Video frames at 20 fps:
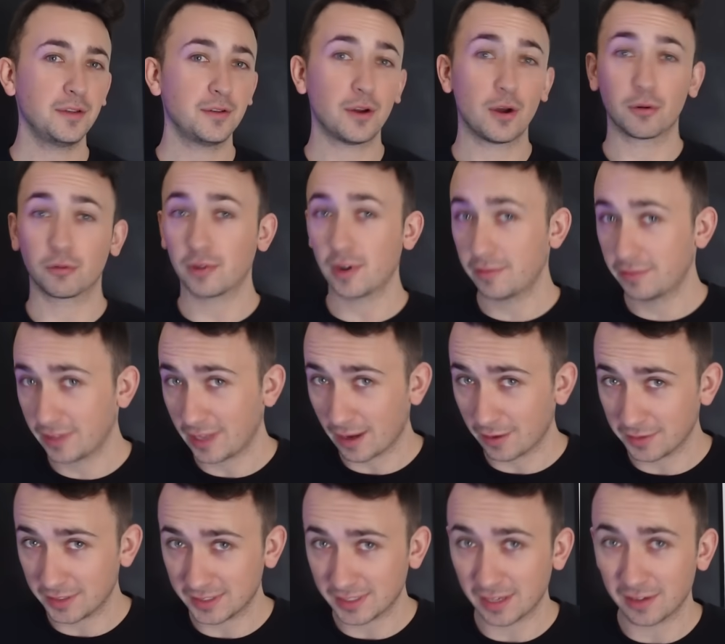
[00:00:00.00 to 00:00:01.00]
you know roughly
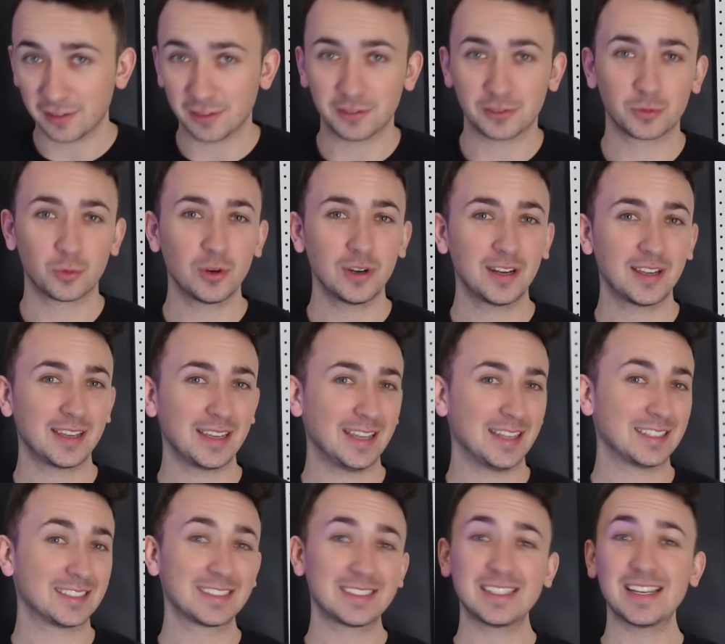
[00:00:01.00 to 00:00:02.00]
how these engines work,
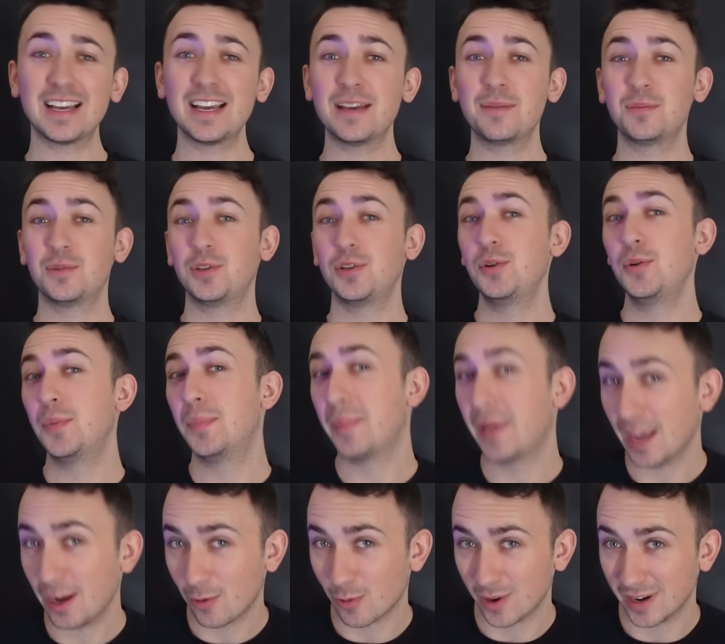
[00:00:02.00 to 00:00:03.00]
it's time to
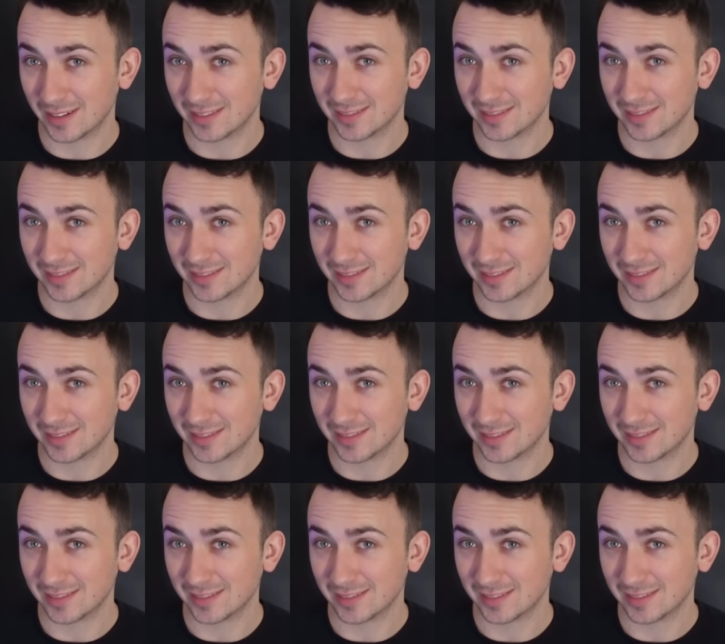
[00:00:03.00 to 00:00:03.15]
pick one.